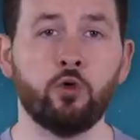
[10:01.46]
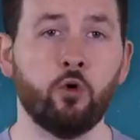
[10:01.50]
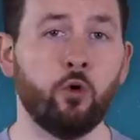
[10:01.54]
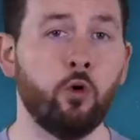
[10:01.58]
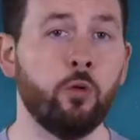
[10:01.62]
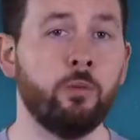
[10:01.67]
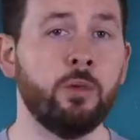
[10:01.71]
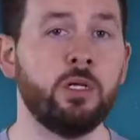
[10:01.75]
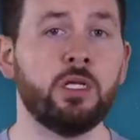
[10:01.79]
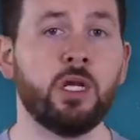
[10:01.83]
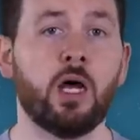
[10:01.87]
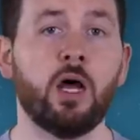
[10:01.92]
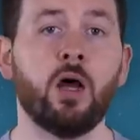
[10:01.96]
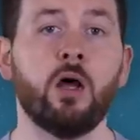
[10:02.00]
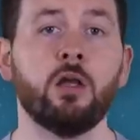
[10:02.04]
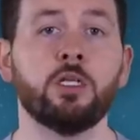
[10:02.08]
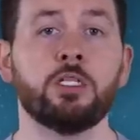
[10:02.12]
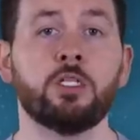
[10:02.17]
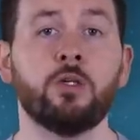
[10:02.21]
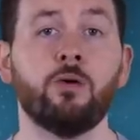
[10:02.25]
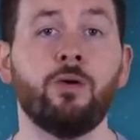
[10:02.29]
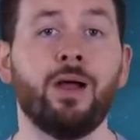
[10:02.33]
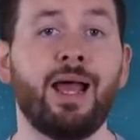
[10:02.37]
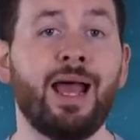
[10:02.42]
Dortmund,
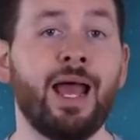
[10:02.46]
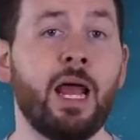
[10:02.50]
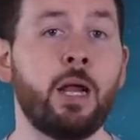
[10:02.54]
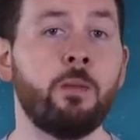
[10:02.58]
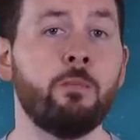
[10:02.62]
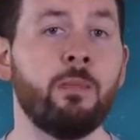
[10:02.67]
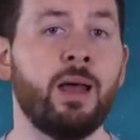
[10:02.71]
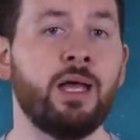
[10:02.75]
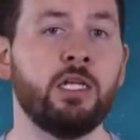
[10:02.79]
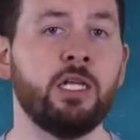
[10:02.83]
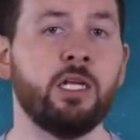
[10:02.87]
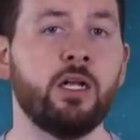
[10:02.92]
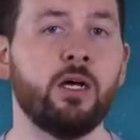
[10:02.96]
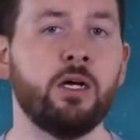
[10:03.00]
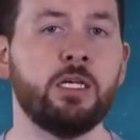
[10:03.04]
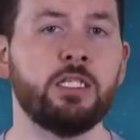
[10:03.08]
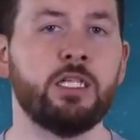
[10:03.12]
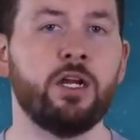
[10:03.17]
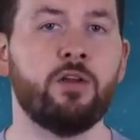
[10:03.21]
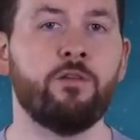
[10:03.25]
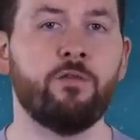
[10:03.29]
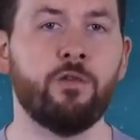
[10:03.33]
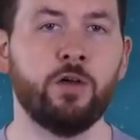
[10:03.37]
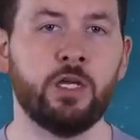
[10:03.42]
Arsenal and Man
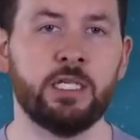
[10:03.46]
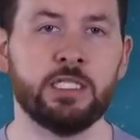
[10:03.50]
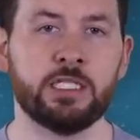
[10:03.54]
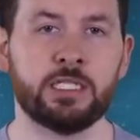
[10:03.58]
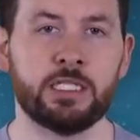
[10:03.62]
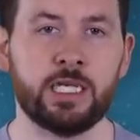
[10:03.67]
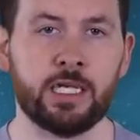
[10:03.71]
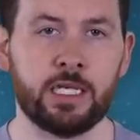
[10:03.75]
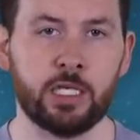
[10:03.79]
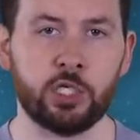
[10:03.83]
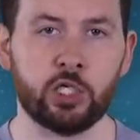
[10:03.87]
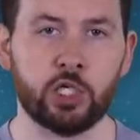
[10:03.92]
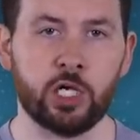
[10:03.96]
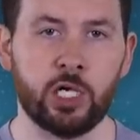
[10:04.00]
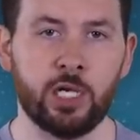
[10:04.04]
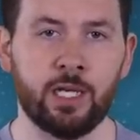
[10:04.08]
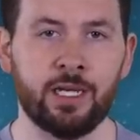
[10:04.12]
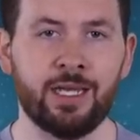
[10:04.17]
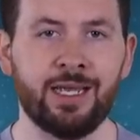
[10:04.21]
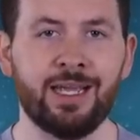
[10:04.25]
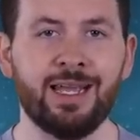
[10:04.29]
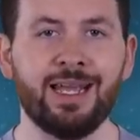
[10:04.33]
United for his signature,